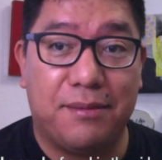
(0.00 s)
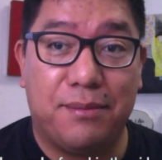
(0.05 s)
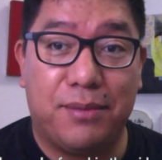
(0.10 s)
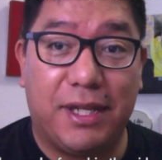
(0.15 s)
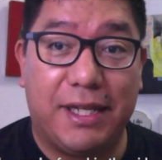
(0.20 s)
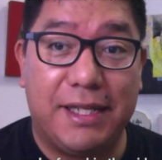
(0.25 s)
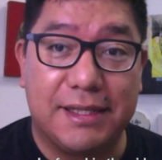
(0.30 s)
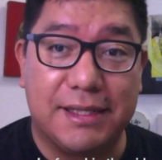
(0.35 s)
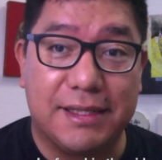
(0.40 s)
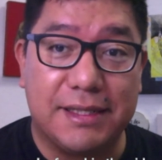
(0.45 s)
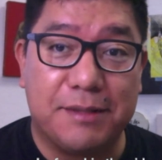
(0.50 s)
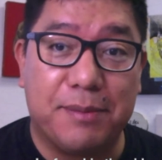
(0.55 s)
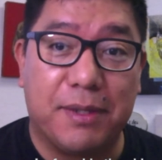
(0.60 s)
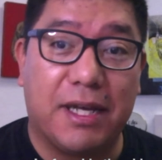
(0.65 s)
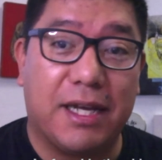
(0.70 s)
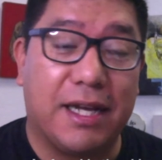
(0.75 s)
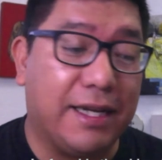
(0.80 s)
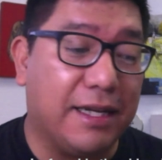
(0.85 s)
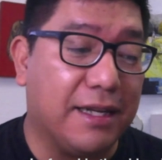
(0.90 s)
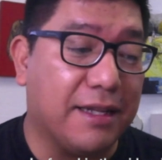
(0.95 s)
places
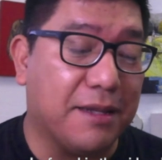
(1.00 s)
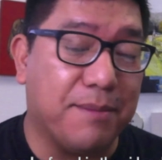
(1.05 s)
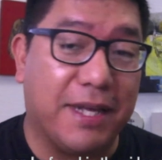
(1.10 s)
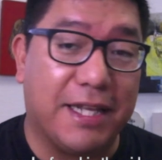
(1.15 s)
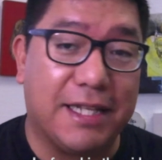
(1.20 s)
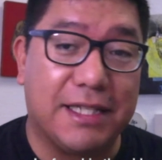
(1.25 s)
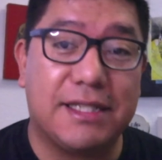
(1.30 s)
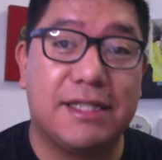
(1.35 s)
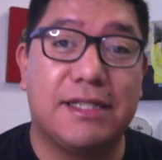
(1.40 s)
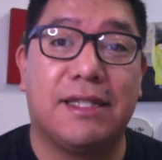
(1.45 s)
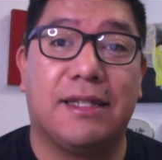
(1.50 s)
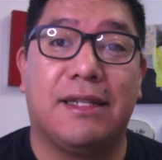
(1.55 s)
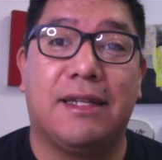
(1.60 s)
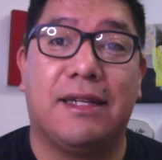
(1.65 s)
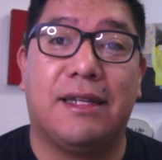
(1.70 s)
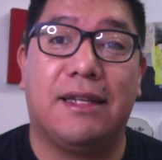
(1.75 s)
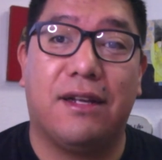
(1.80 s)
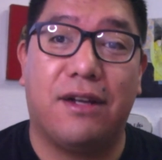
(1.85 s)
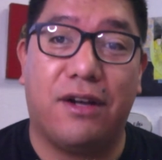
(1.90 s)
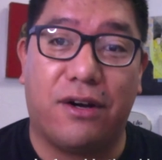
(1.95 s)
behind the best
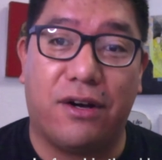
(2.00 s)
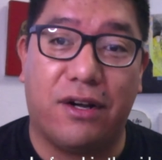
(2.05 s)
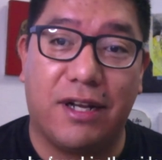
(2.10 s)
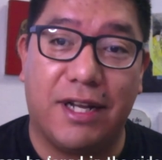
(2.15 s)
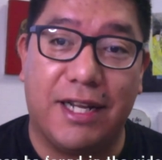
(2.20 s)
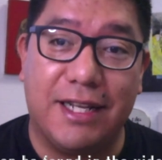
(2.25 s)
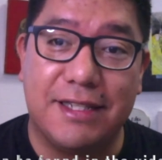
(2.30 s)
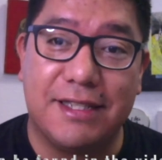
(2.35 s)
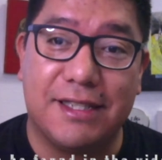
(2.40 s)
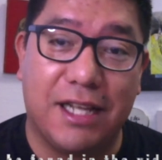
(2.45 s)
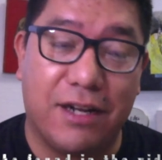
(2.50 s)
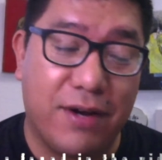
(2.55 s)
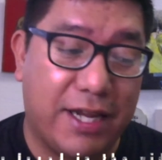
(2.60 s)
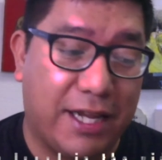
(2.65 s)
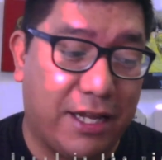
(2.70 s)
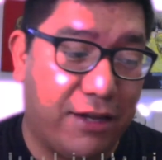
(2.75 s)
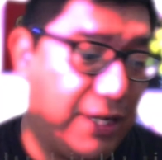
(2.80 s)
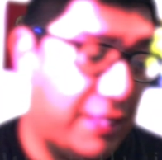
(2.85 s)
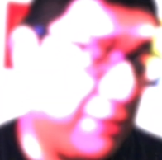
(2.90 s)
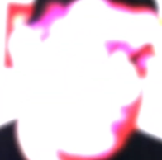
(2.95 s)
art in Tulare
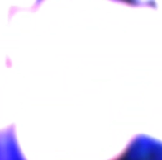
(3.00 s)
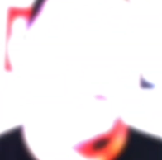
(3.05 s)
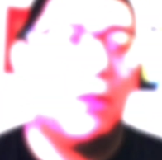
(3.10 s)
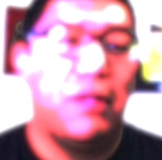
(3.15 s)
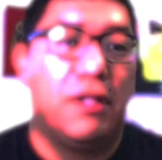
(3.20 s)
County.